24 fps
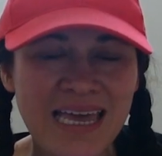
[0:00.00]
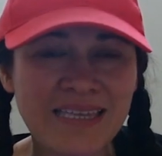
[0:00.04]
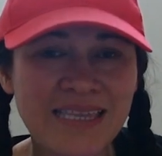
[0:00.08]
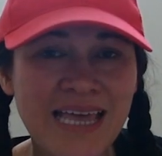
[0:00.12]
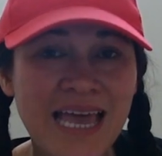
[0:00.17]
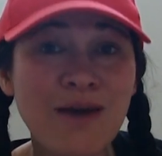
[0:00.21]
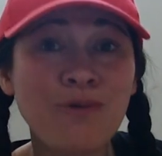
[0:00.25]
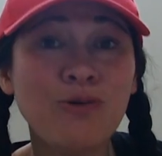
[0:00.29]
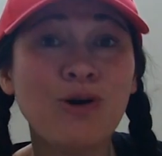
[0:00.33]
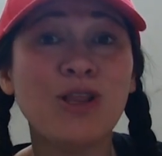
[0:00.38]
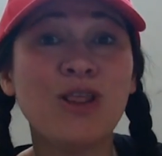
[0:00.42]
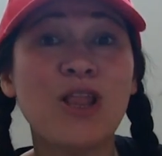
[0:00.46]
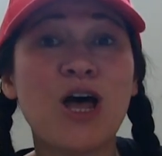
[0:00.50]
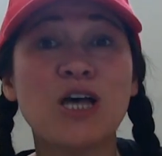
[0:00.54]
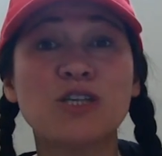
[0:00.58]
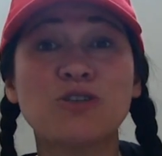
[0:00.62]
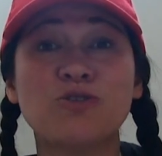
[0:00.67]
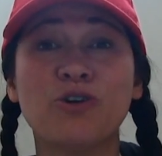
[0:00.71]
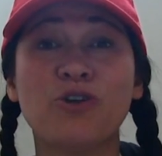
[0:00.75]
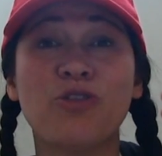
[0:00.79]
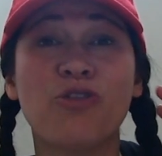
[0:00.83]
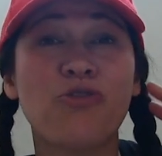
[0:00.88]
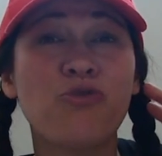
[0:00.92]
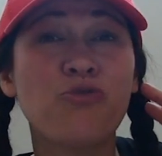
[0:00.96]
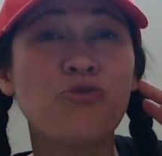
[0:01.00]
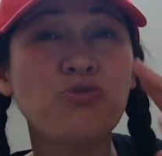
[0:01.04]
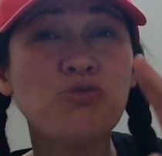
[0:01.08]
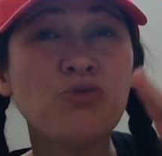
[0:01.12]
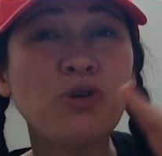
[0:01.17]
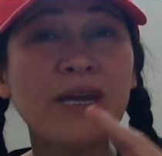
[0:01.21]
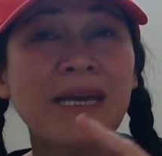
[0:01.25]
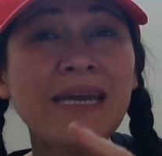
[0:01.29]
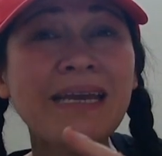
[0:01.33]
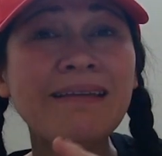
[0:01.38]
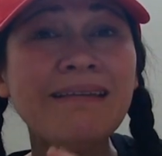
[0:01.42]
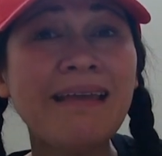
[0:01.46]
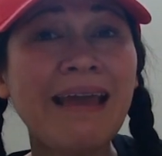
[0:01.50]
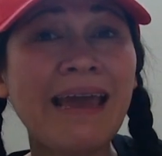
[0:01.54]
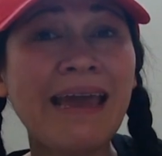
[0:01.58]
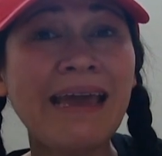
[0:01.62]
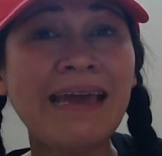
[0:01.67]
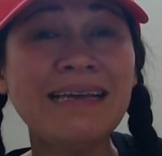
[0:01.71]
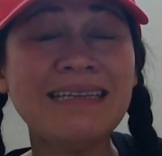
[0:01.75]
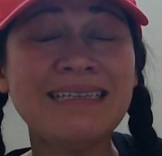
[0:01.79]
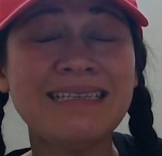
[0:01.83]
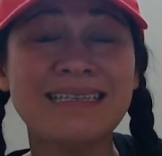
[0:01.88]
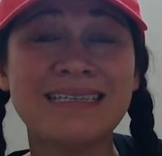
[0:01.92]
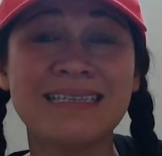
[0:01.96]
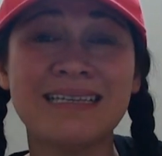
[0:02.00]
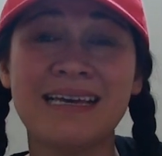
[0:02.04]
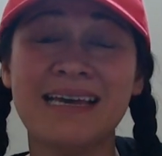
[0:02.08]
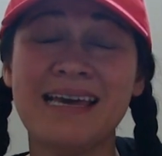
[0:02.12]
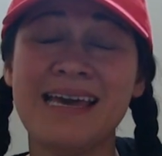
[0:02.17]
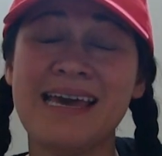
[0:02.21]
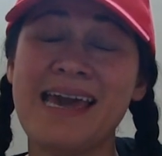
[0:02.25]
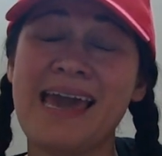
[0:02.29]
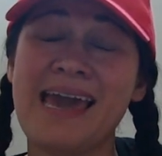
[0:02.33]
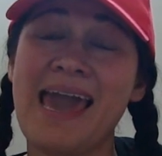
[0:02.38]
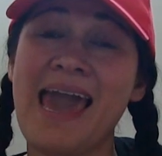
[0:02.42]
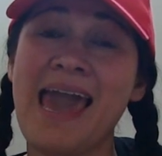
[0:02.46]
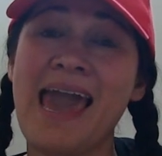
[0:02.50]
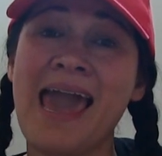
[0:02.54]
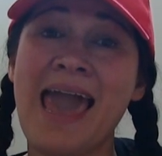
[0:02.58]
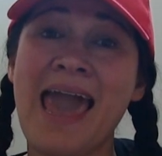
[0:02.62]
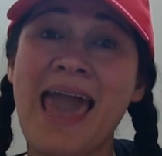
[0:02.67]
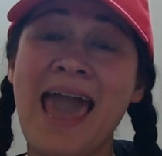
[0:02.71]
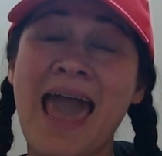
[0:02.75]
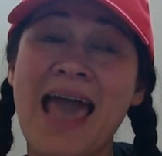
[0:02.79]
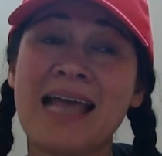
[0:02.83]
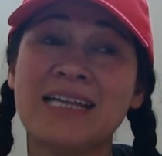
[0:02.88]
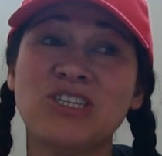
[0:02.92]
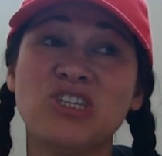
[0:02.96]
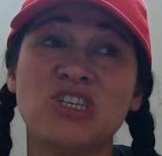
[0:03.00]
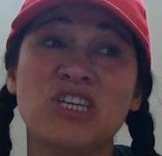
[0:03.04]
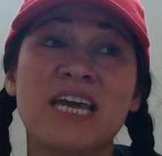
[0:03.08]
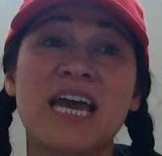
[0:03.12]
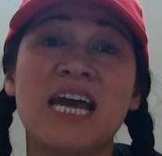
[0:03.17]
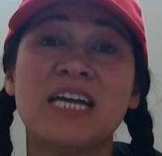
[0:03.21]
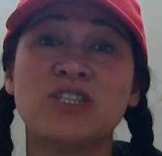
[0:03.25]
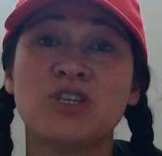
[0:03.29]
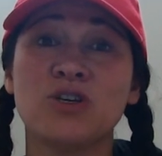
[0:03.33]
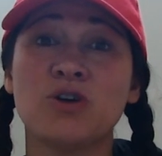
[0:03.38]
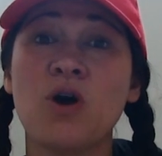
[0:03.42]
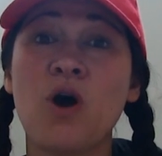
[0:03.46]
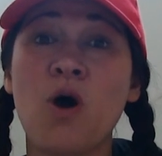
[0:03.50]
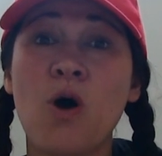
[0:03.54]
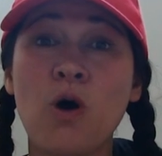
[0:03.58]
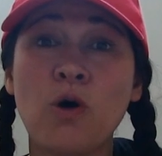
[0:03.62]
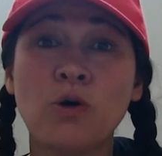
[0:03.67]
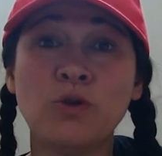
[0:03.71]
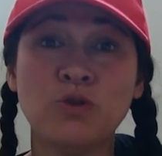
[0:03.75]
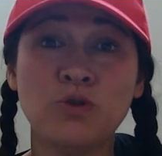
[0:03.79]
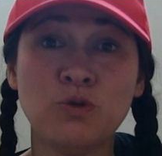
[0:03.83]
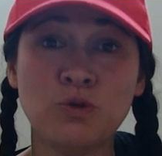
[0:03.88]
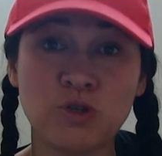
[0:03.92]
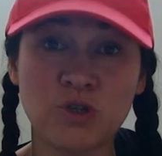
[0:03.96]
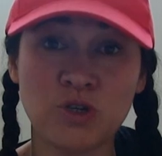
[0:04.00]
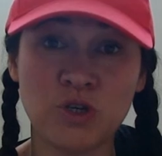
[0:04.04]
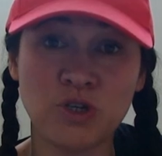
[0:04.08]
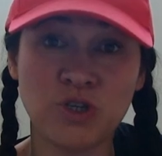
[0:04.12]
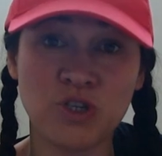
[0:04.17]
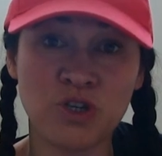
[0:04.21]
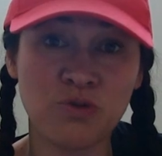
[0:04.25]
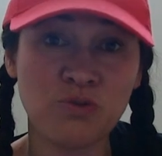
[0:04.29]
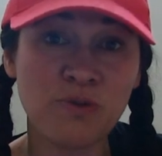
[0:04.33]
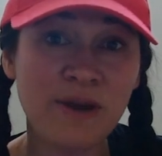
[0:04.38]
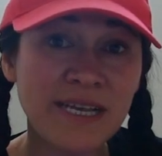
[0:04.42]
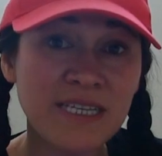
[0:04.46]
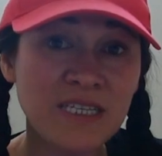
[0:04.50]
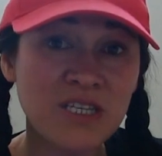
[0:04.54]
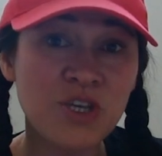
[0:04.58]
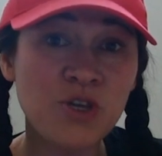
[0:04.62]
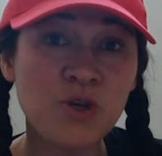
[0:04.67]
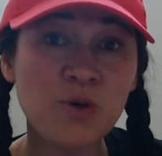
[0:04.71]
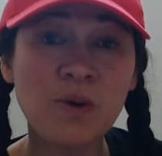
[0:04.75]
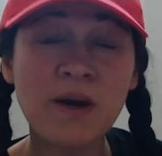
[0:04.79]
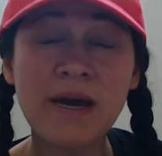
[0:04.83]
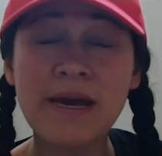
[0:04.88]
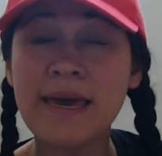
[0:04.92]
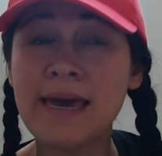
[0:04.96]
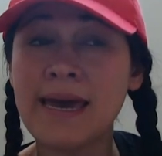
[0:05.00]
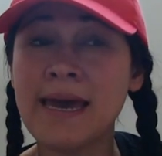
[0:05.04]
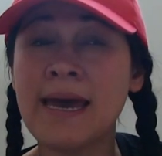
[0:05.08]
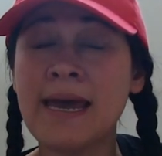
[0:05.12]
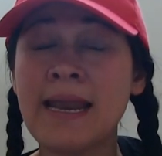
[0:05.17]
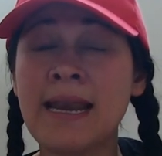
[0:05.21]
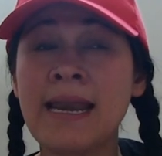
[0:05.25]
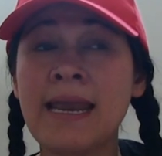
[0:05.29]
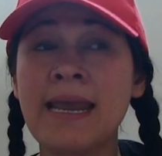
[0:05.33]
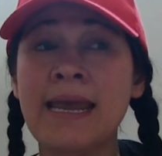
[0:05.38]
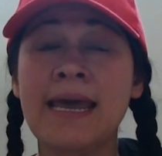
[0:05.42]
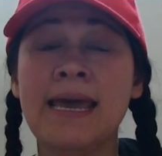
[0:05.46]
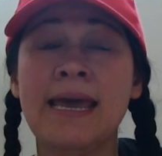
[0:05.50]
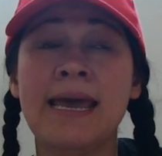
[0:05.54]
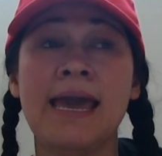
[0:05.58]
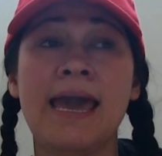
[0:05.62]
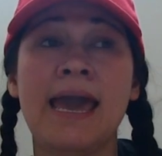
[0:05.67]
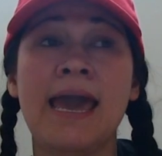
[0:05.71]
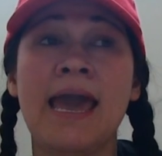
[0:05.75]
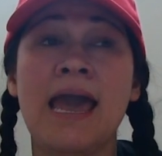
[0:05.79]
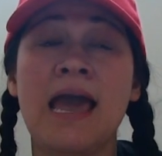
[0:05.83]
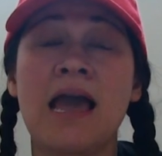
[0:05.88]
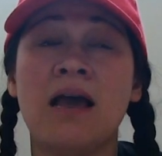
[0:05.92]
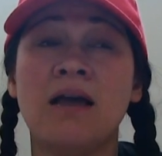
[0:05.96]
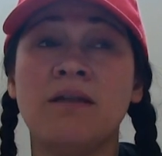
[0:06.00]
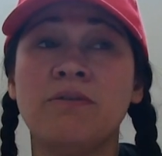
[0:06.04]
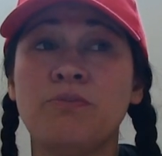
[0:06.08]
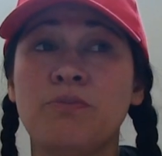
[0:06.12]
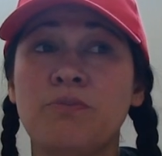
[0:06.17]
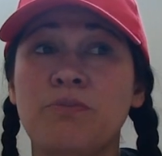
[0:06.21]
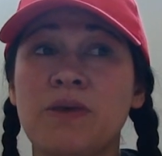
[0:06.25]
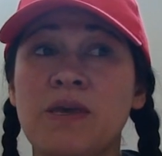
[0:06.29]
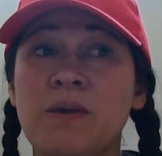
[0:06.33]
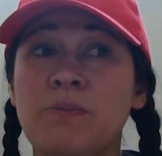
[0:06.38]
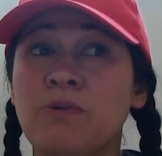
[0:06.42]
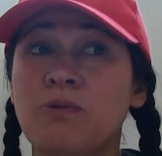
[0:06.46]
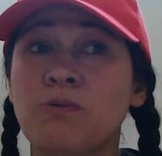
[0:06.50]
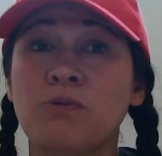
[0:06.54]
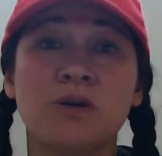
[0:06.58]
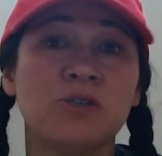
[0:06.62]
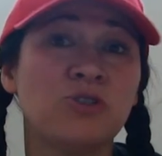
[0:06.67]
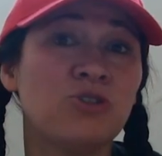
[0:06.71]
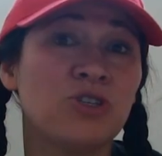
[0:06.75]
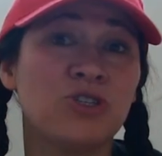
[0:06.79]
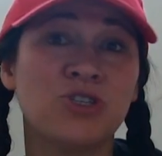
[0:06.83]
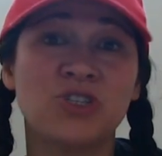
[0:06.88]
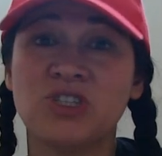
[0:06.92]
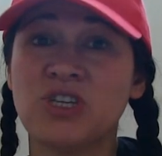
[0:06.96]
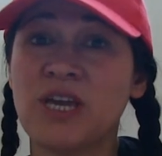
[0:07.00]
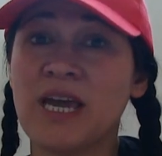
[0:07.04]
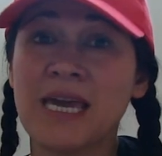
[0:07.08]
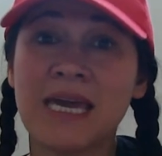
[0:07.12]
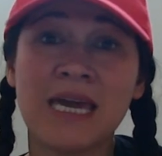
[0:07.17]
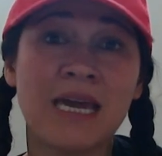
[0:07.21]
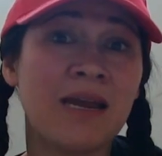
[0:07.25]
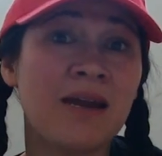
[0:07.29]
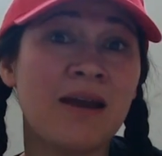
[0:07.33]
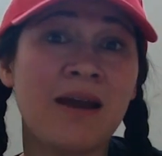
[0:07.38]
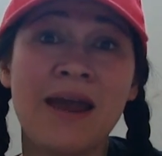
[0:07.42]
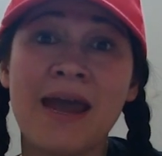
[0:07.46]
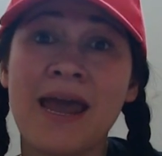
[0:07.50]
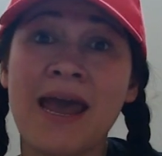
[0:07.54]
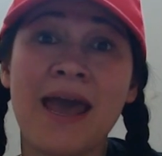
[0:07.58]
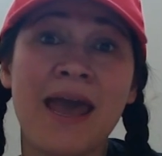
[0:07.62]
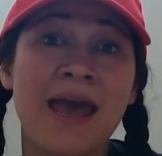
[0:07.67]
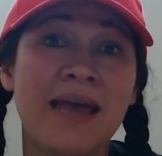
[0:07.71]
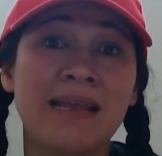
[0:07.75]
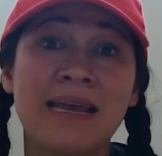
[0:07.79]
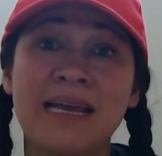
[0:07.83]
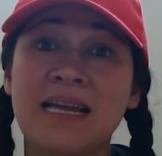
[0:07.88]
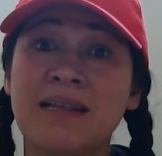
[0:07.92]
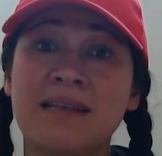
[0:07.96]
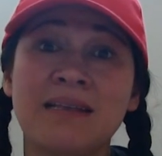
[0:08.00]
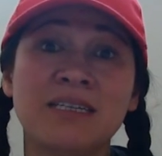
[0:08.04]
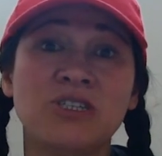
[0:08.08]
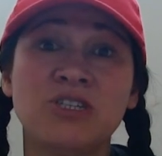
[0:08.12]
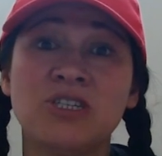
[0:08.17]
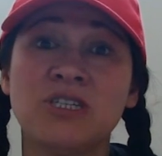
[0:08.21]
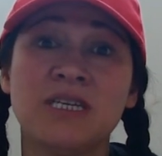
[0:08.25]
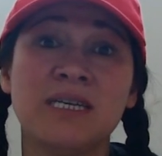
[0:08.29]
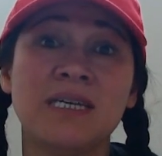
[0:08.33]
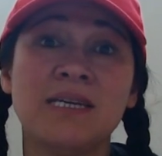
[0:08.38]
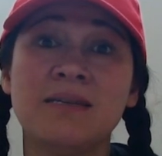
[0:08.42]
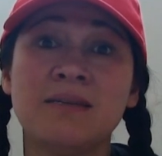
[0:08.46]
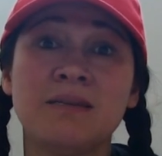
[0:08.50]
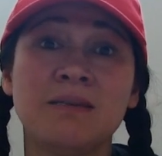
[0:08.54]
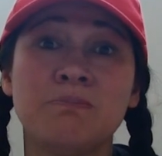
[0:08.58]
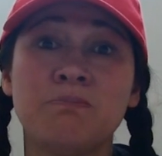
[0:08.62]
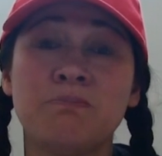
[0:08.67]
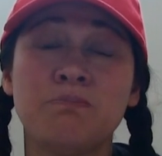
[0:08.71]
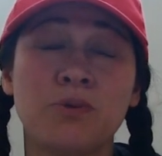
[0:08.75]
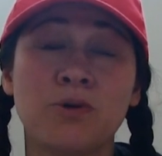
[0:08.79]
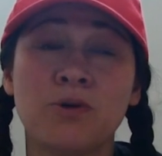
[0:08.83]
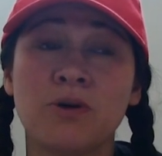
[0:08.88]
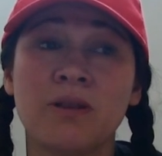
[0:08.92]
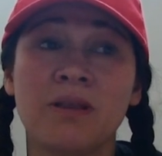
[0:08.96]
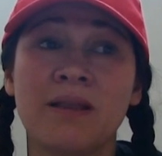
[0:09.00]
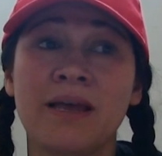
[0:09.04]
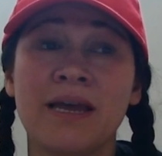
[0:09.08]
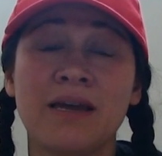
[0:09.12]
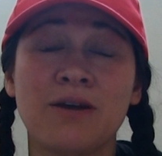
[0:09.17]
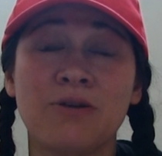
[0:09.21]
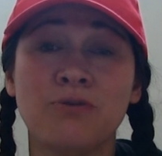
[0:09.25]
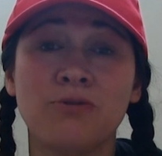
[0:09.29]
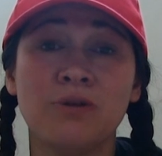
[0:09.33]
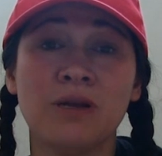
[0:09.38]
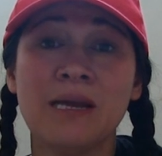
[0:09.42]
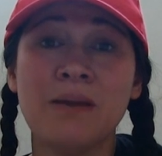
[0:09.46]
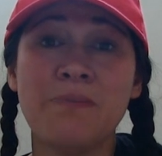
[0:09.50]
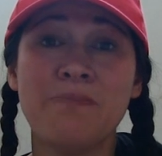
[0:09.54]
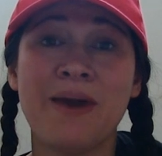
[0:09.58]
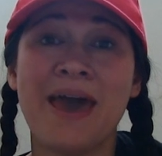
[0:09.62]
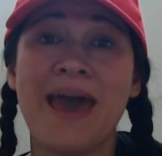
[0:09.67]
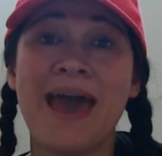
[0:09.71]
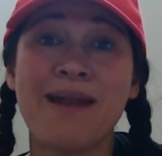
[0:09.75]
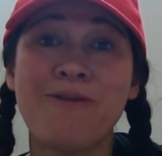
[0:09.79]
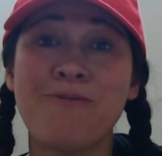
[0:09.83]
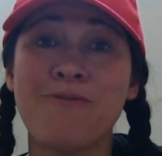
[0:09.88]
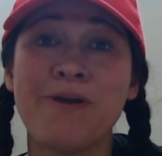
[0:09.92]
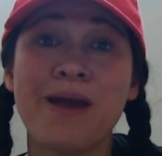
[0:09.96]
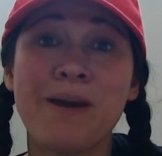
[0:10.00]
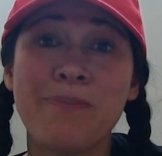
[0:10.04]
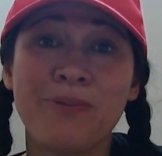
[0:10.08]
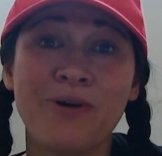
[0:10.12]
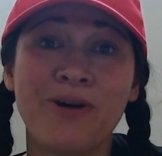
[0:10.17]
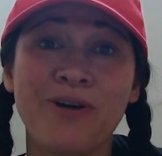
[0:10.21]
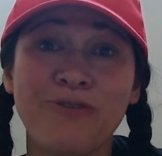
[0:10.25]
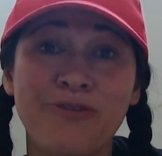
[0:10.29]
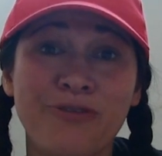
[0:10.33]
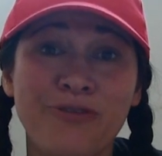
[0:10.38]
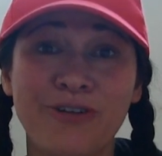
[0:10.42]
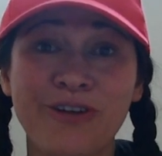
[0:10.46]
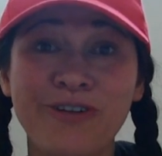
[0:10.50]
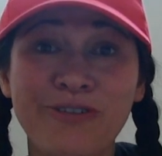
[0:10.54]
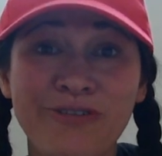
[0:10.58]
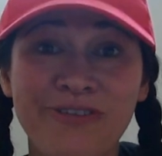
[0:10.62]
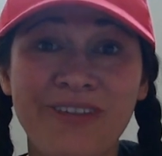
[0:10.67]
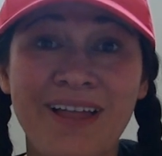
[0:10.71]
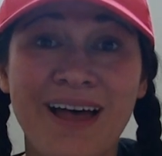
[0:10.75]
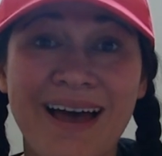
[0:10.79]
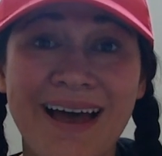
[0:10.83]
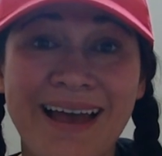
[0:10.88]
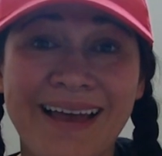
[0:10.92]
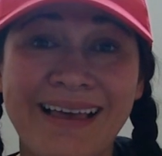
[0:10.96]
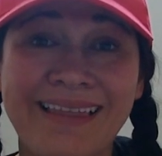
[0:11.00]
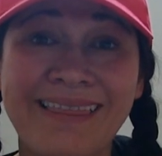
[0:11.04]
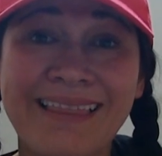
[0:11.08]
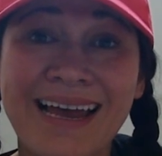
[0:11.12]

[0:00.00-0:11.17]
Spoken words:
They were lost for 3 days, and she had to go do search and rescue again, and people were just shaking their head, and she put like a really bad rep on free flying.